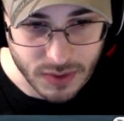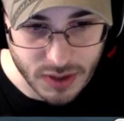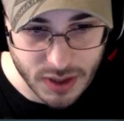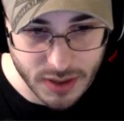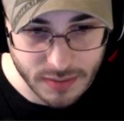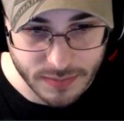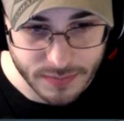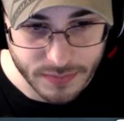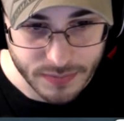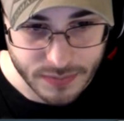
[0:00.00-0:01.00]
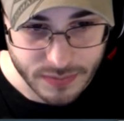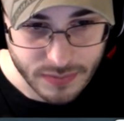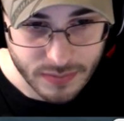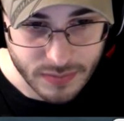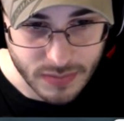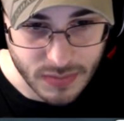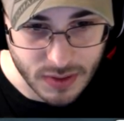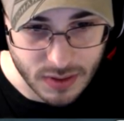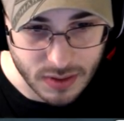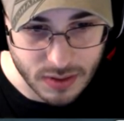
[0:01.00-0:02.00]
Good.
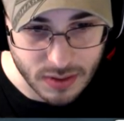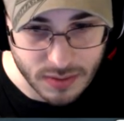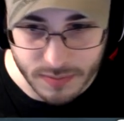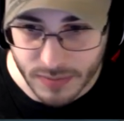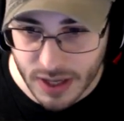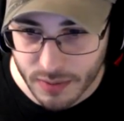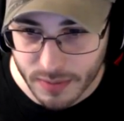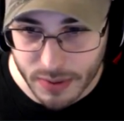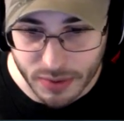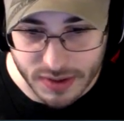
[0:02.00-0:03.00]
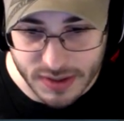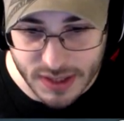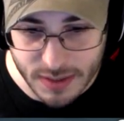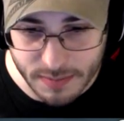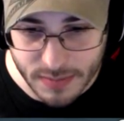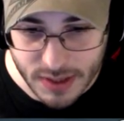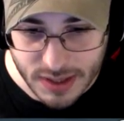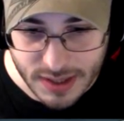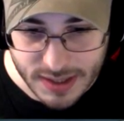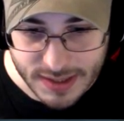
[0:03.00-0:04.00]
That way people can see them.
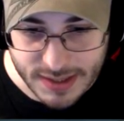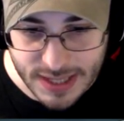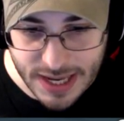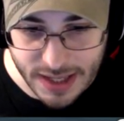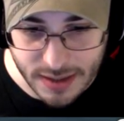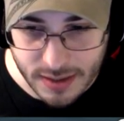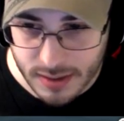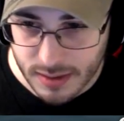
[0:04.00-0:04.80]
Sand.